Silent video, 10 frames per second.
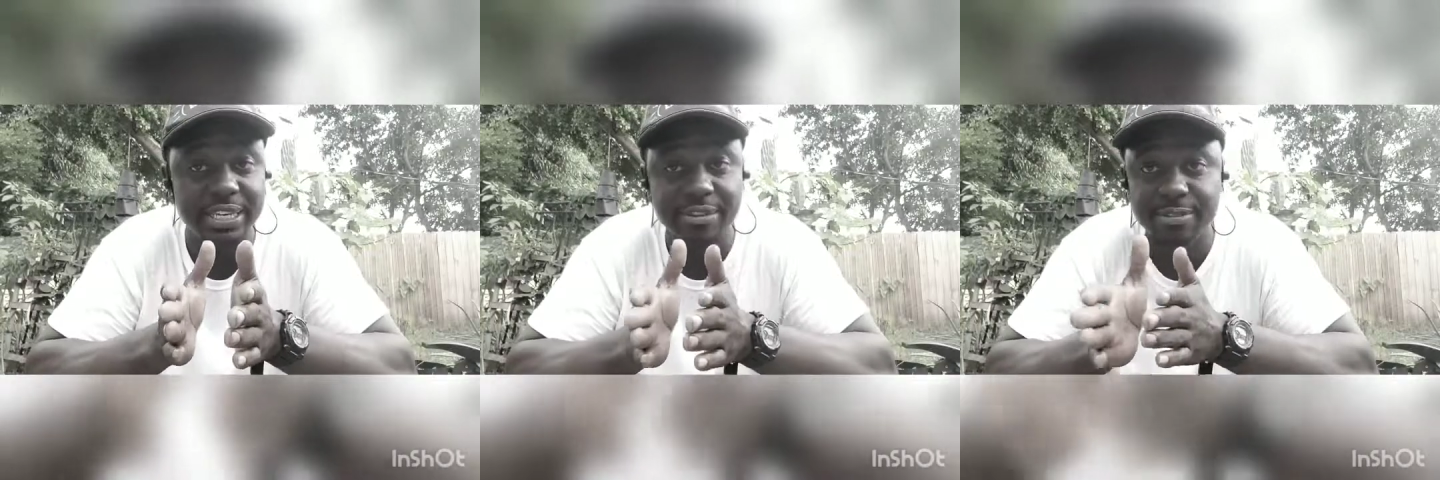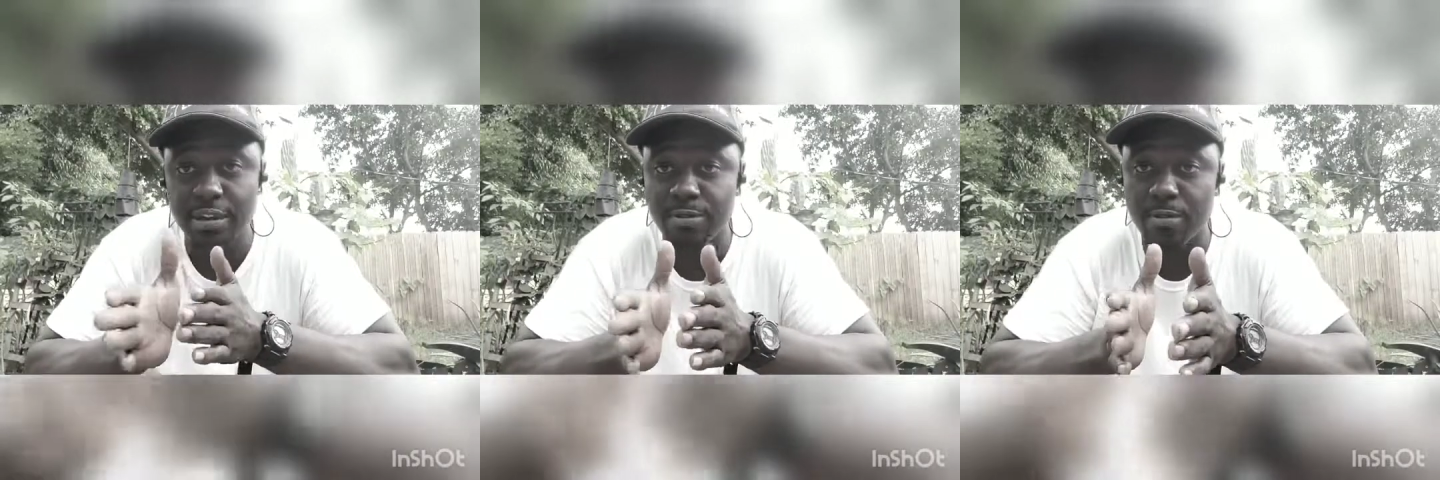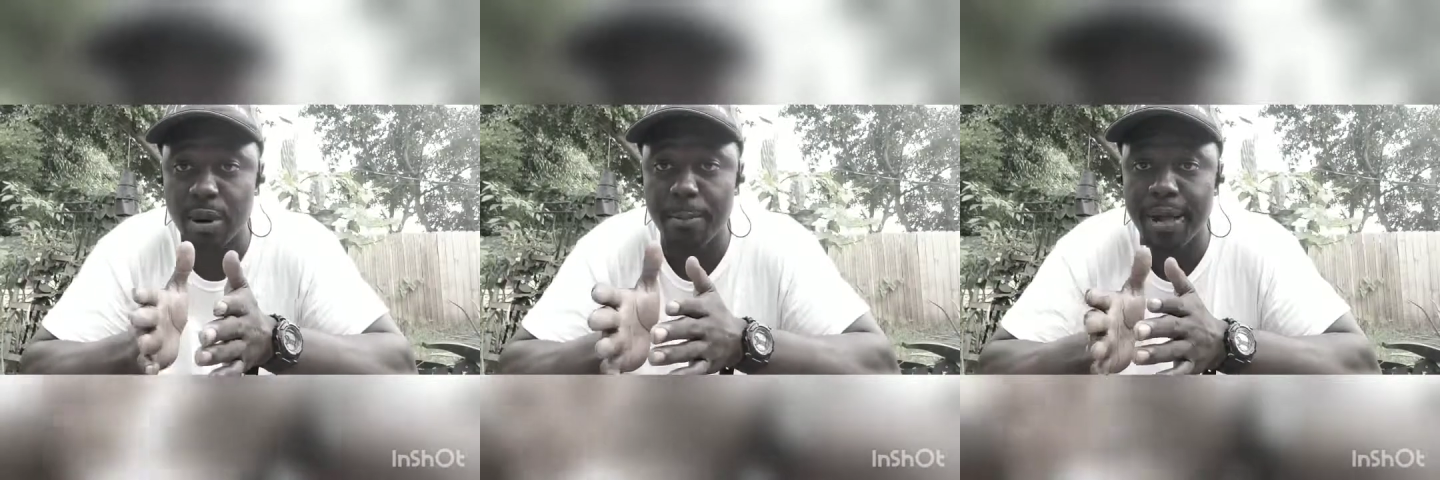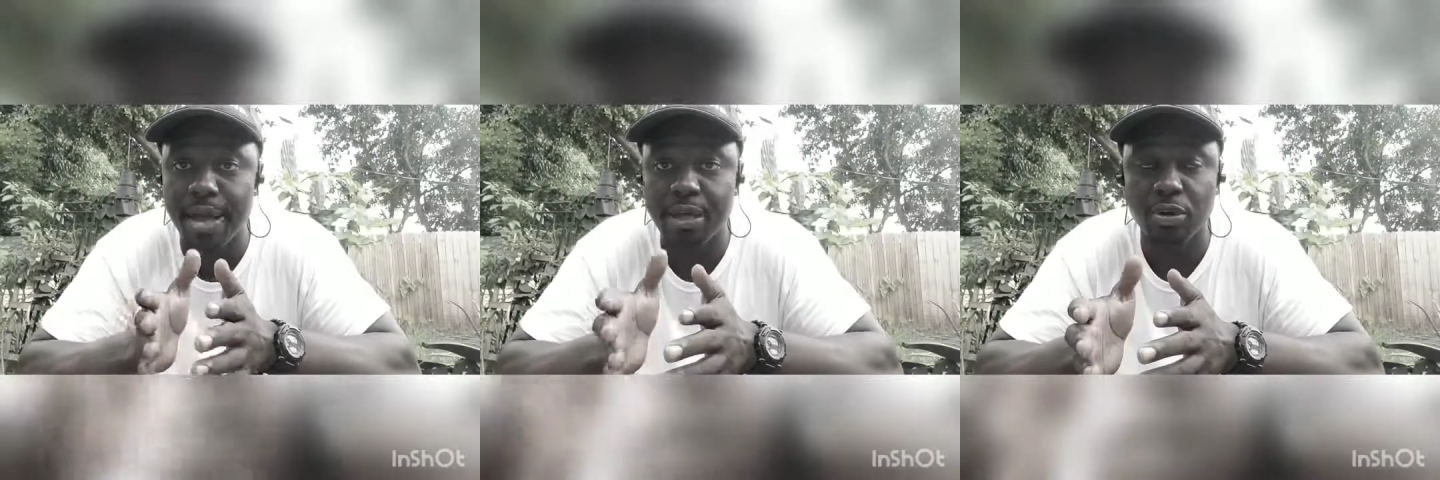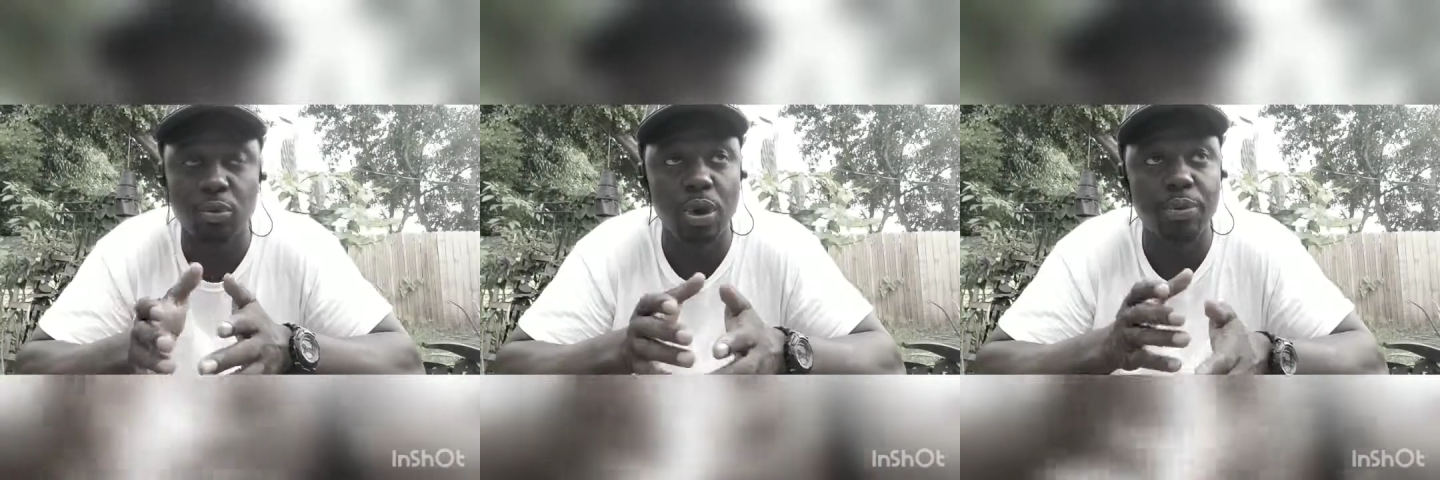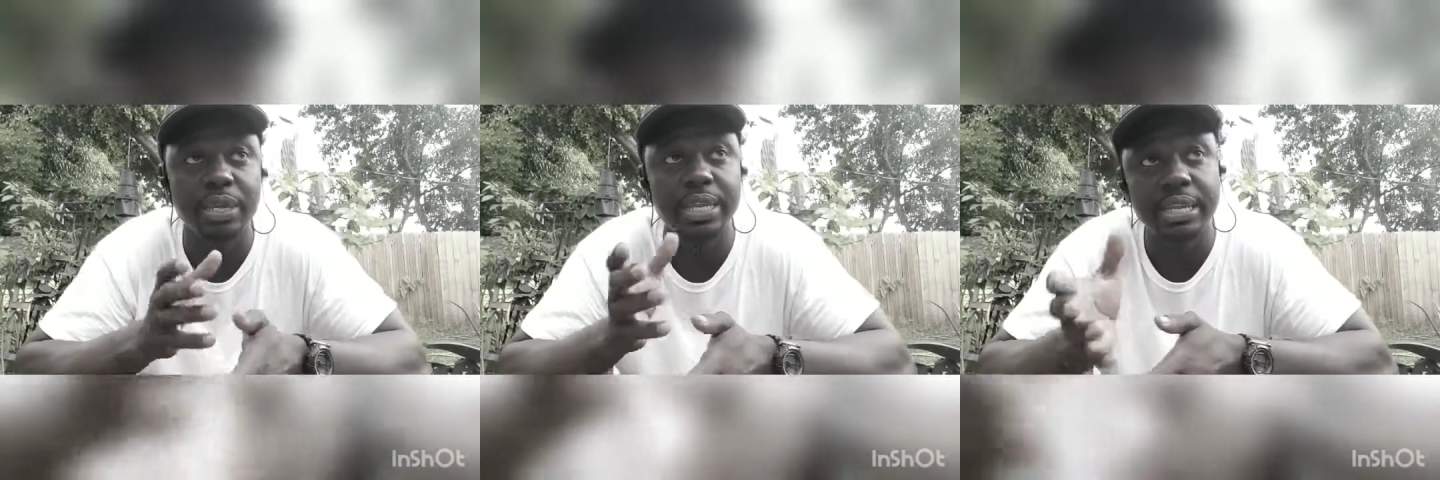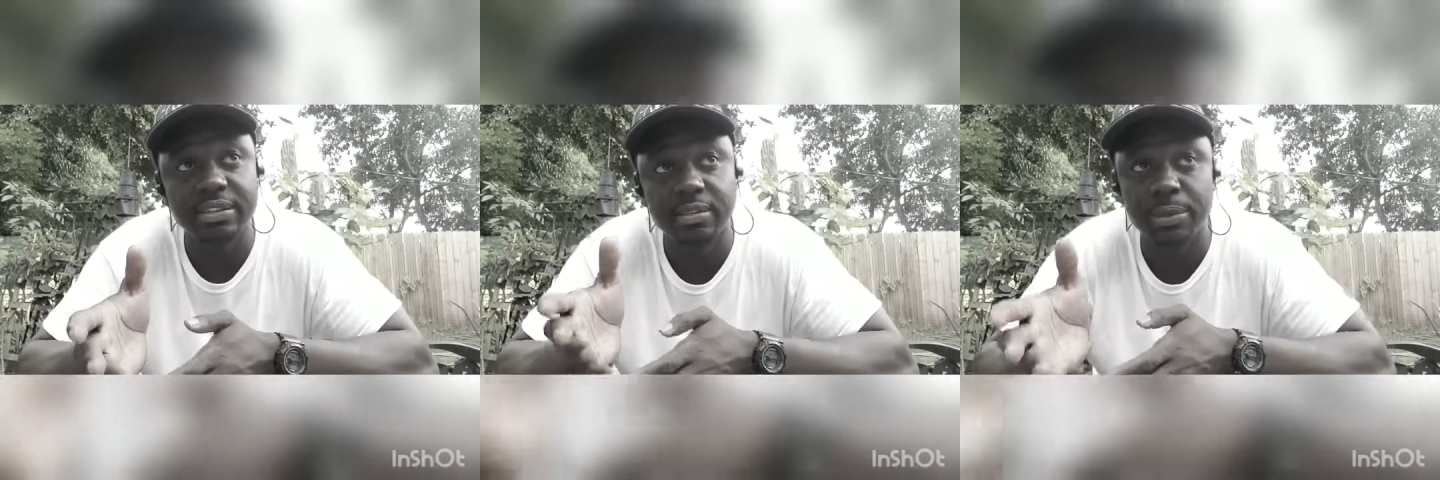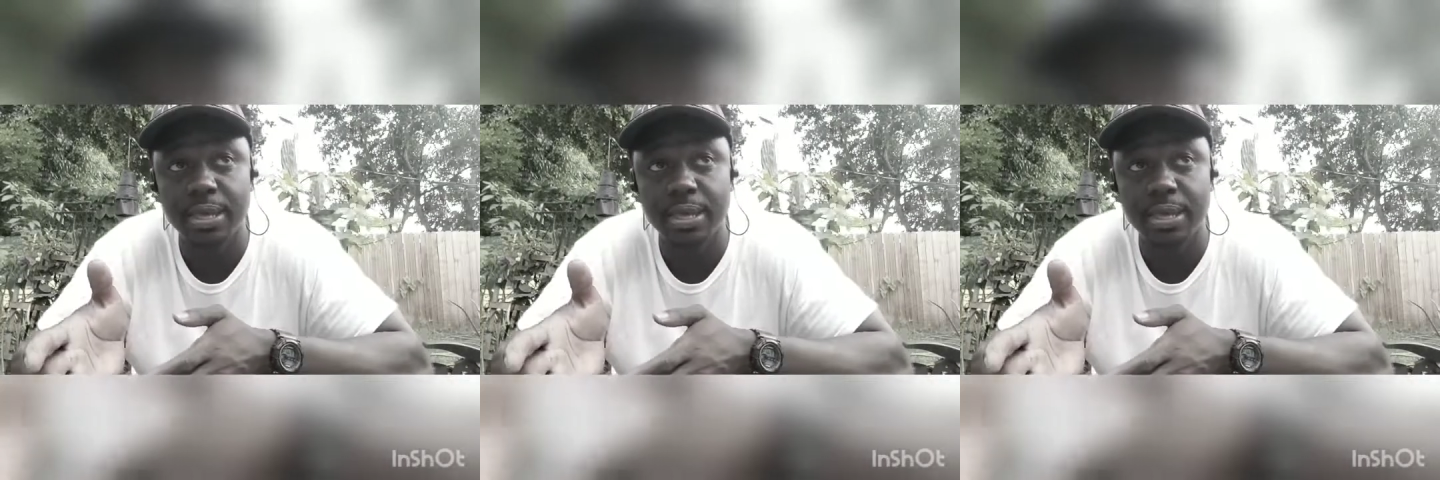we can deviate from our path or where we need